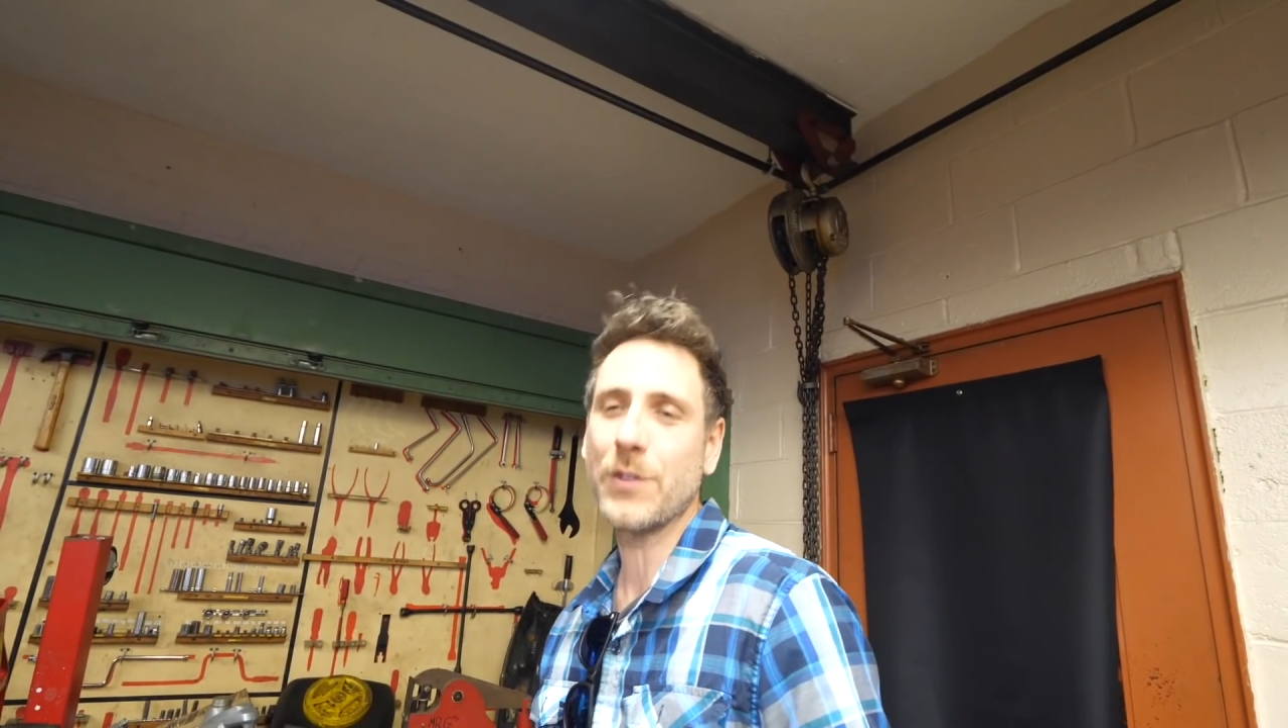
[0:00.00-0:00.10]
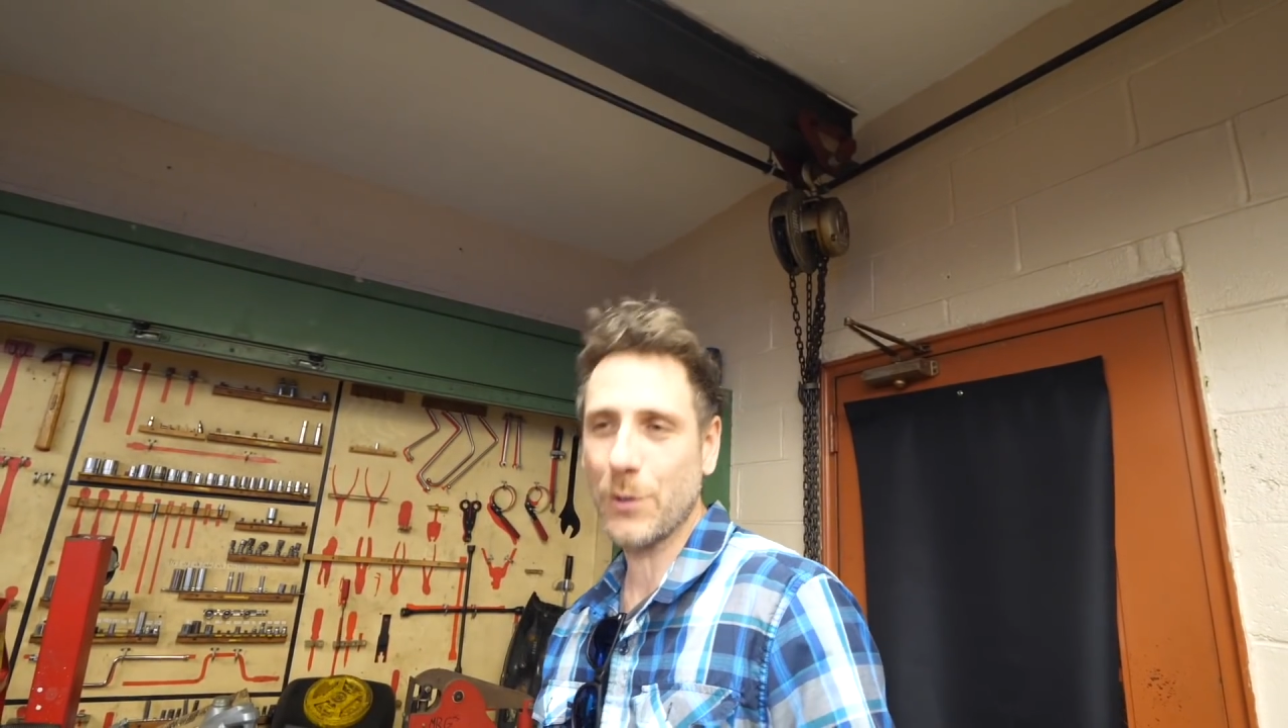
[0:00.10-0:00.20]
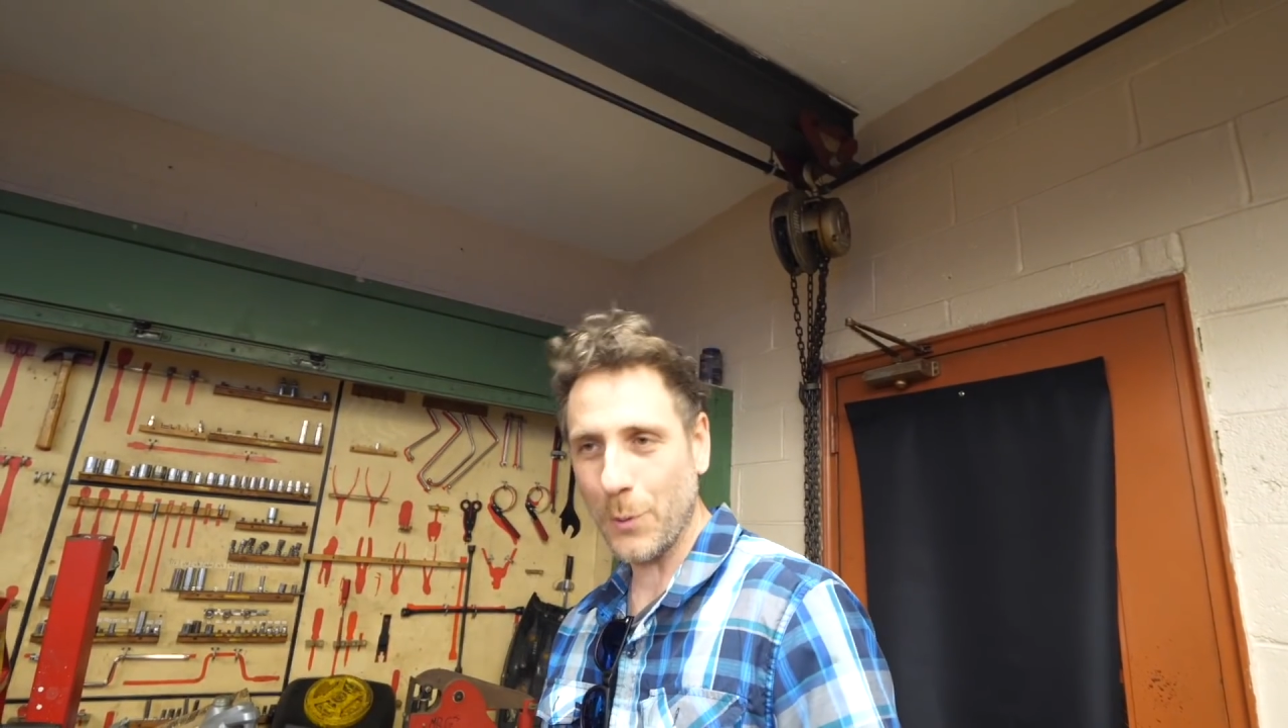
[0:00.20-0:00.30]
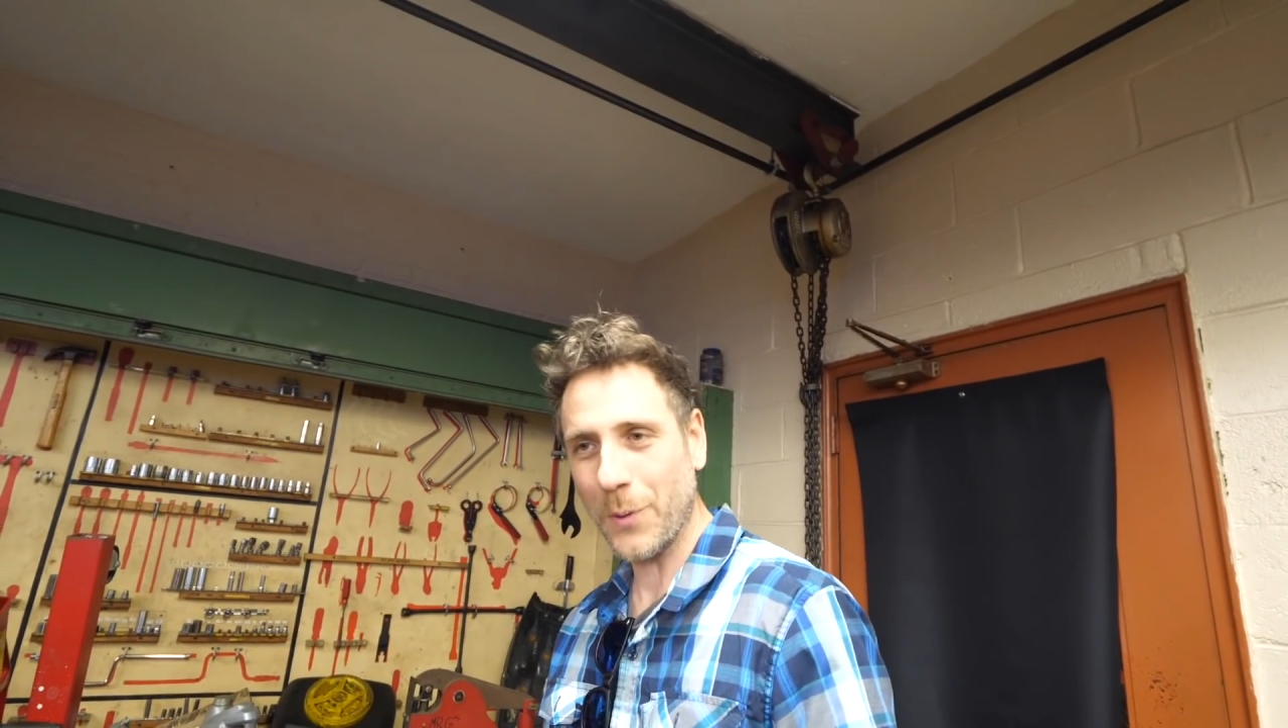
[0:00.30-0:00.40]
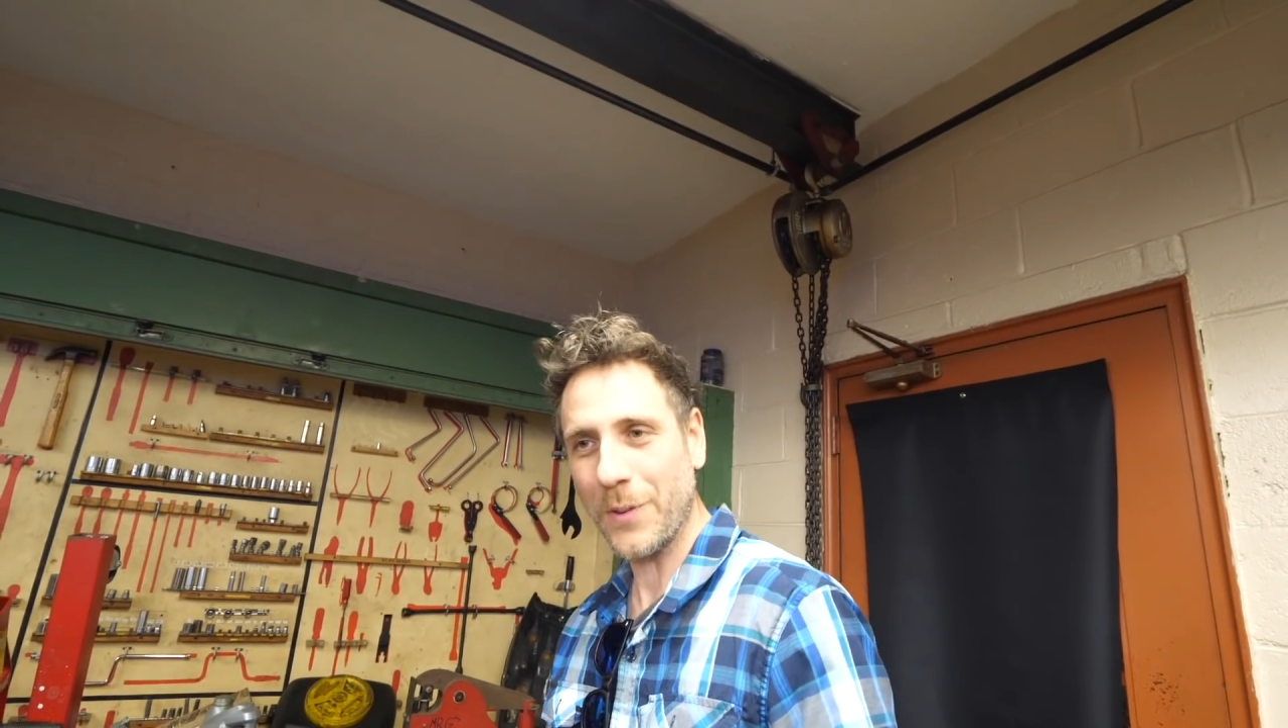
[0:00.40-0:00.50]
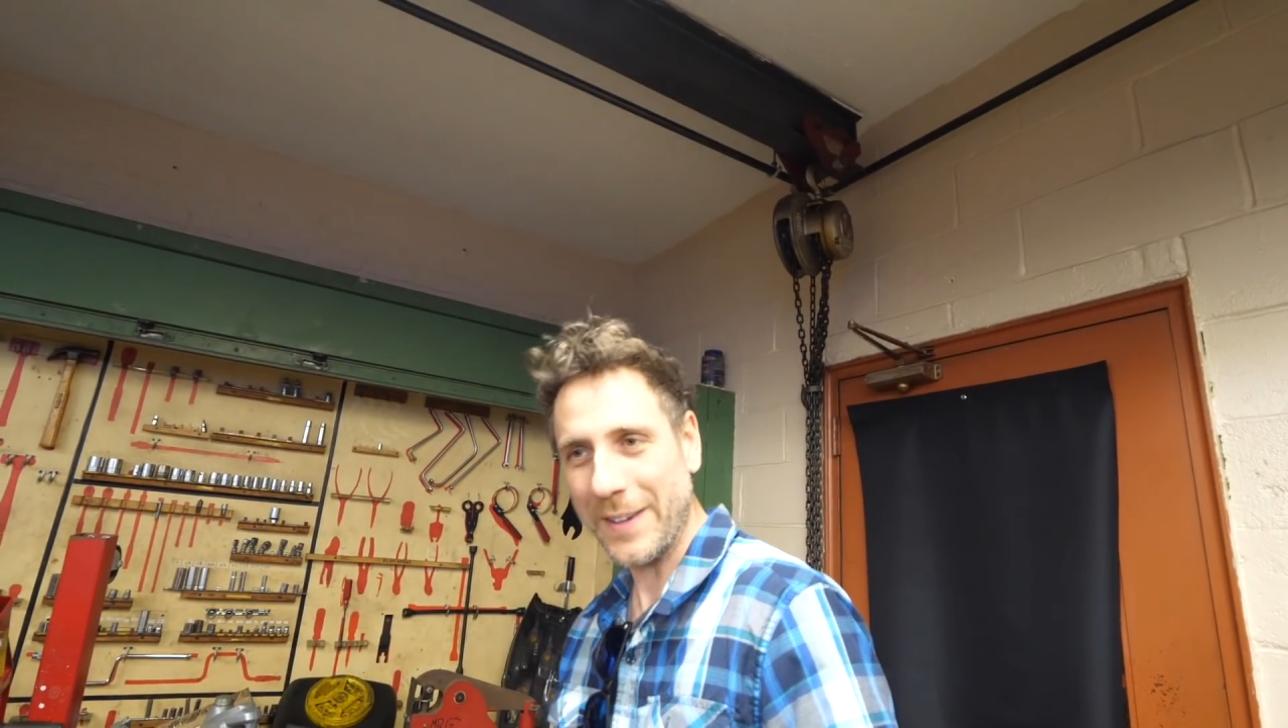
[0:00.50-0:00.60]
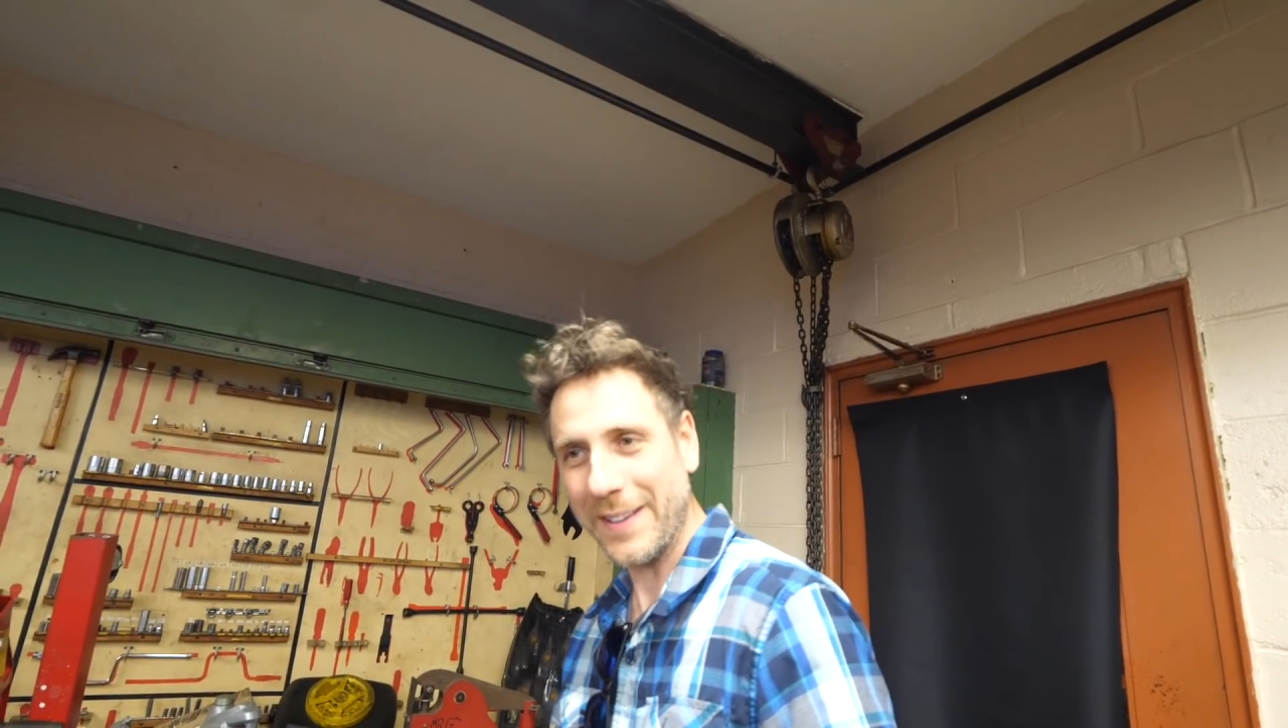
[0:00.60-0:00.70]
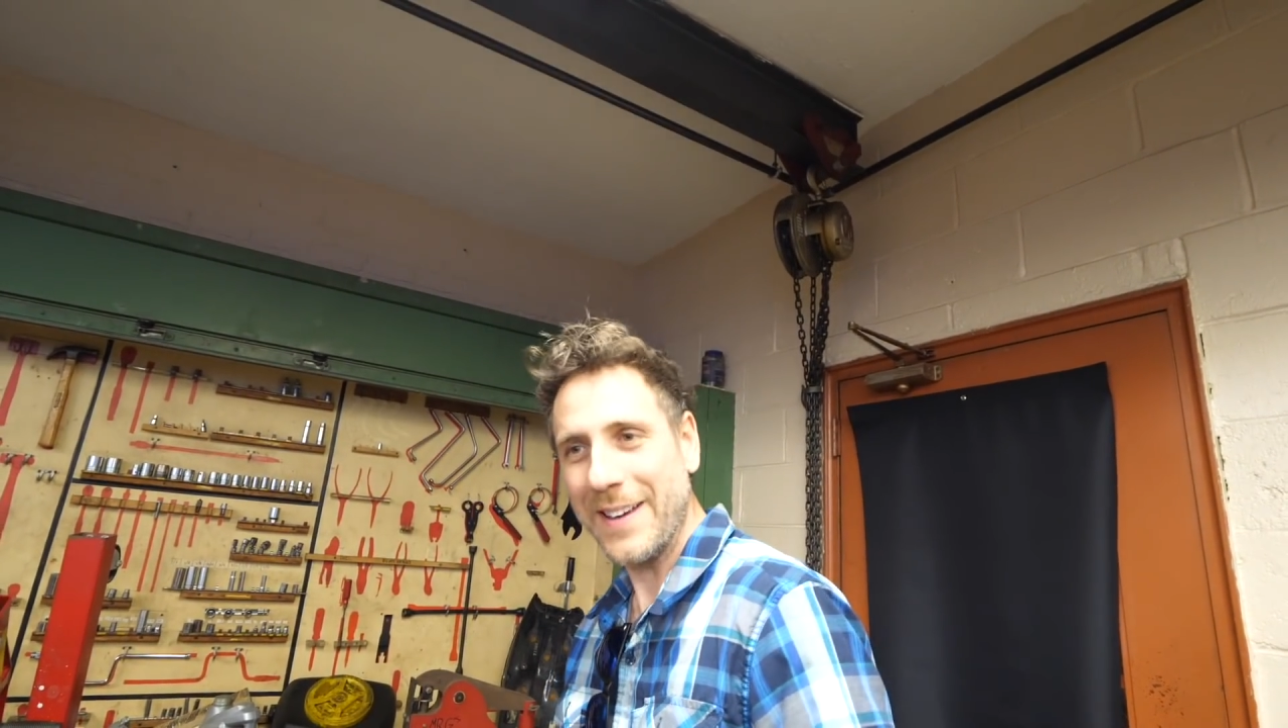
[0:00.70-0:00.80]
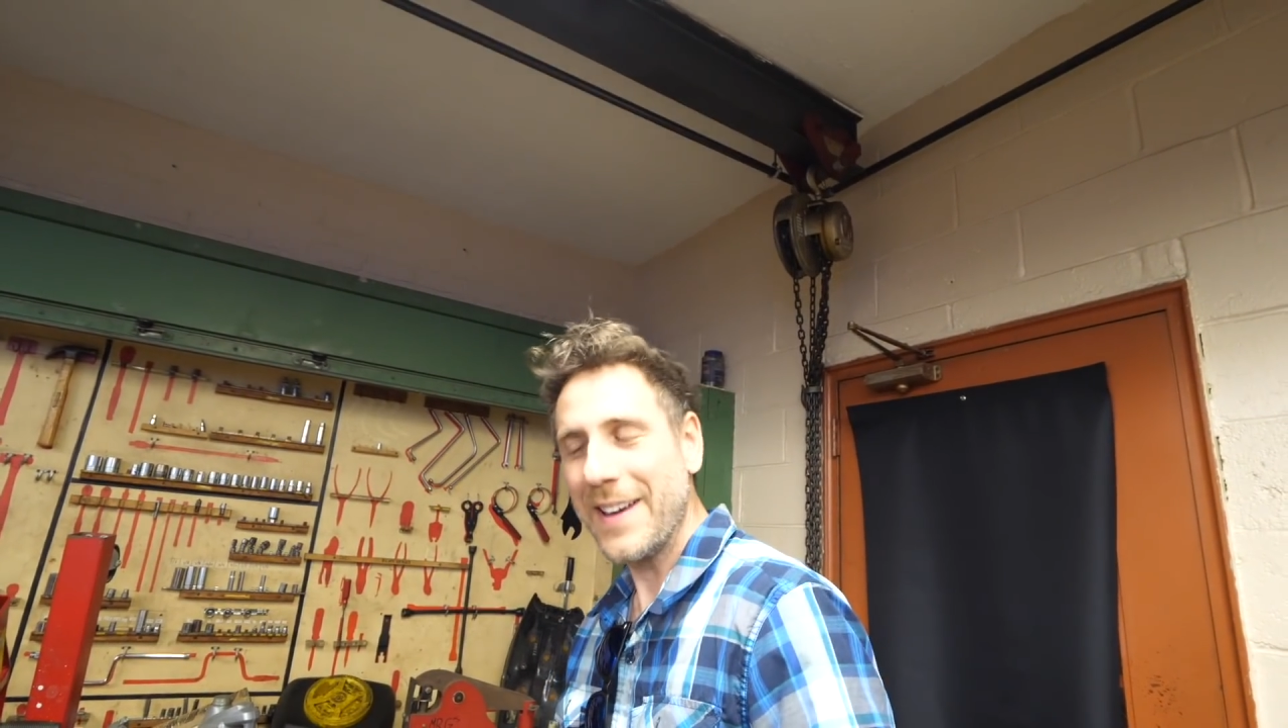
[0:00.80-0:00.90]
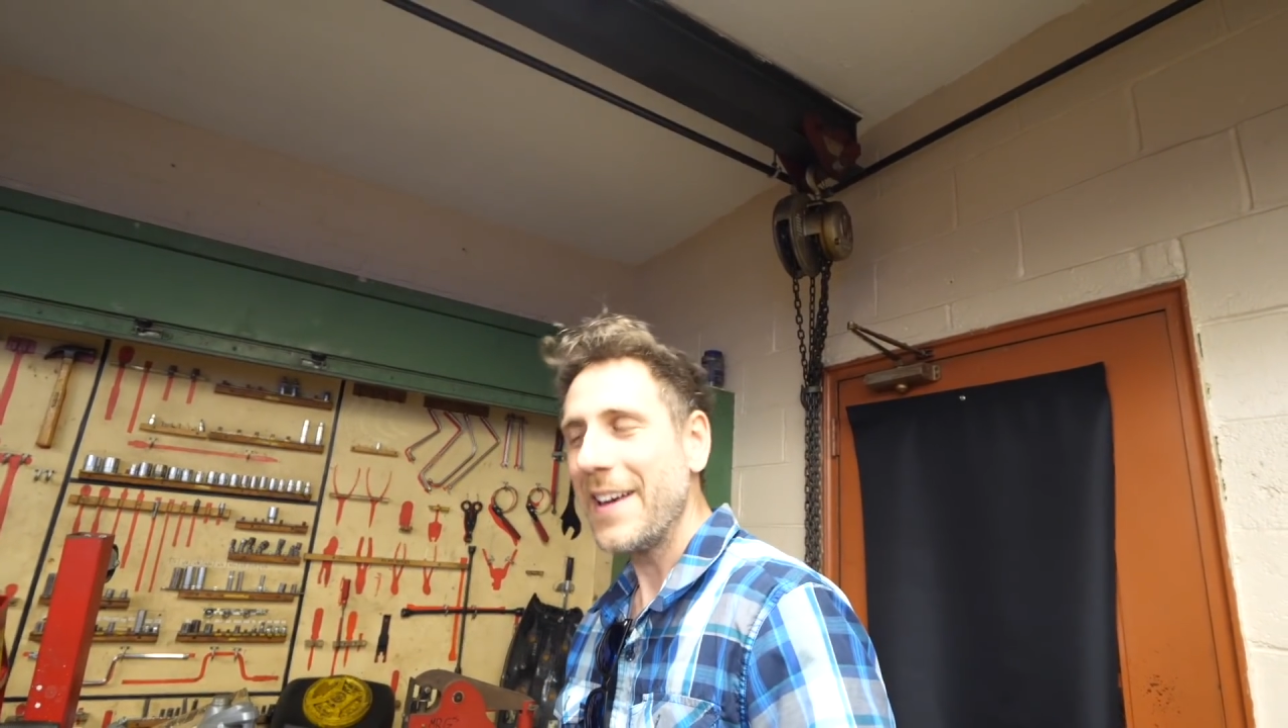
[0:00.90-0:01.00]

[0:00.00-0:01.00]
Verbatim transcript: the cool thing.